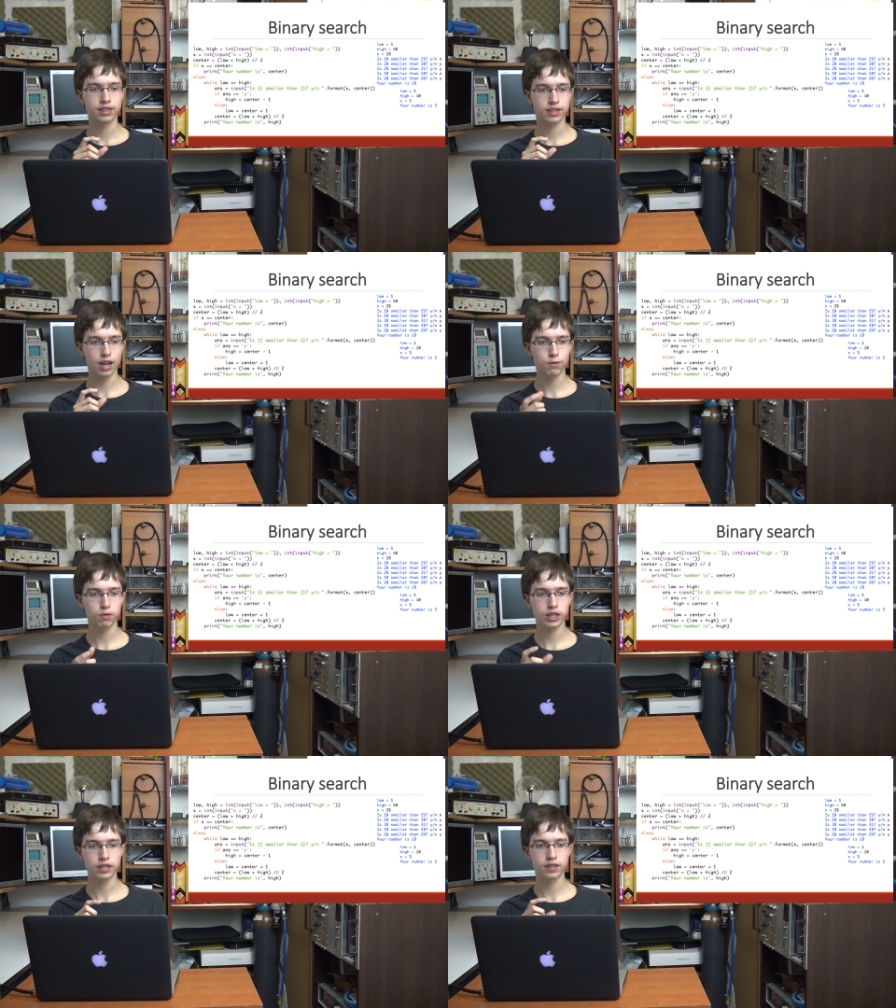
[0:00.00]
some
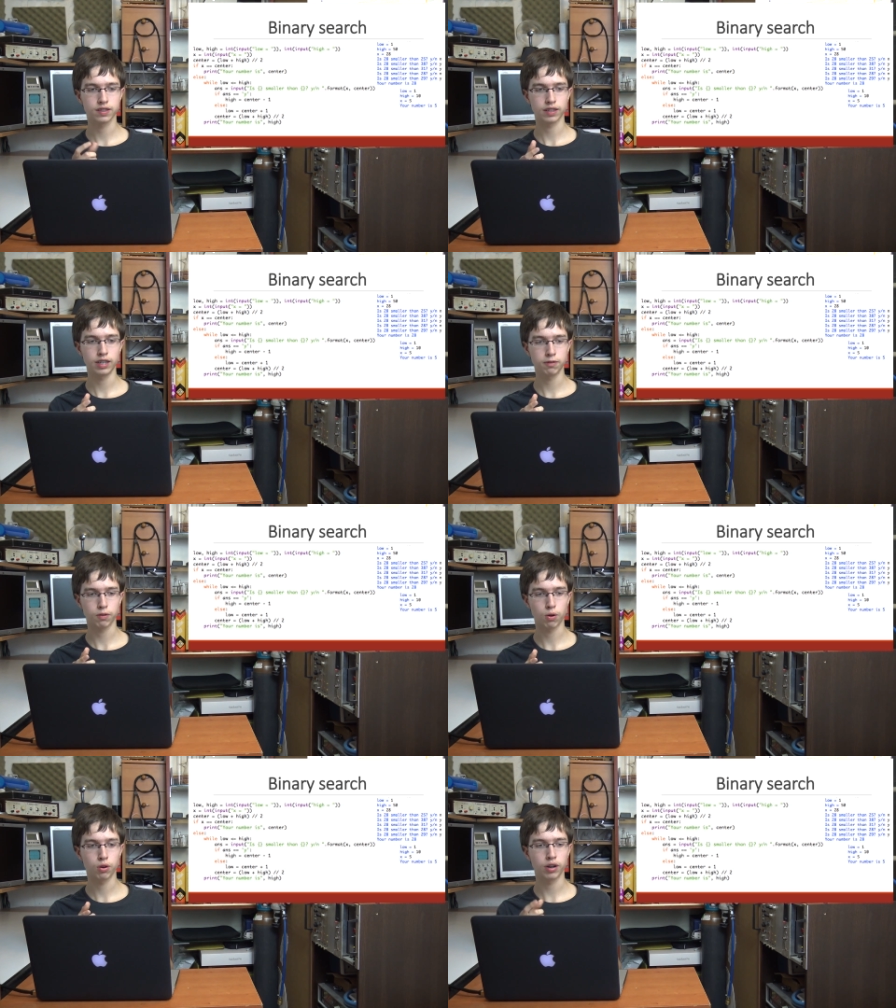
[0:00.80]
of this
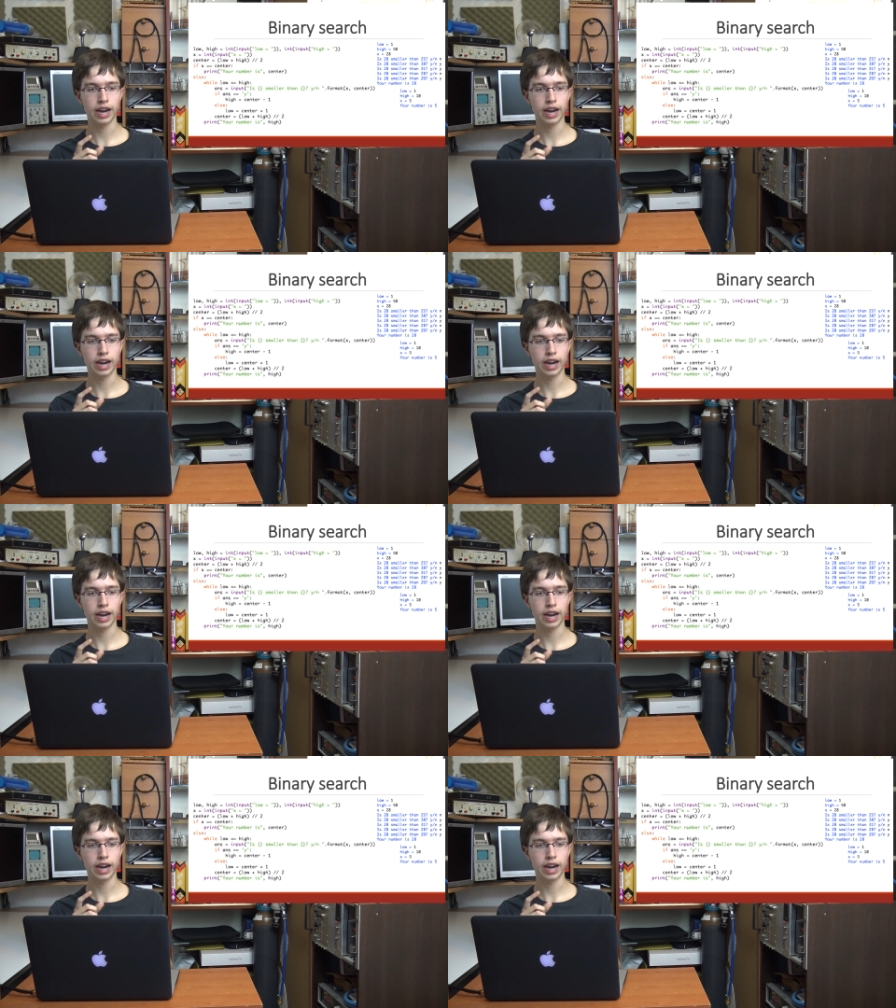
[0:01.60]
if or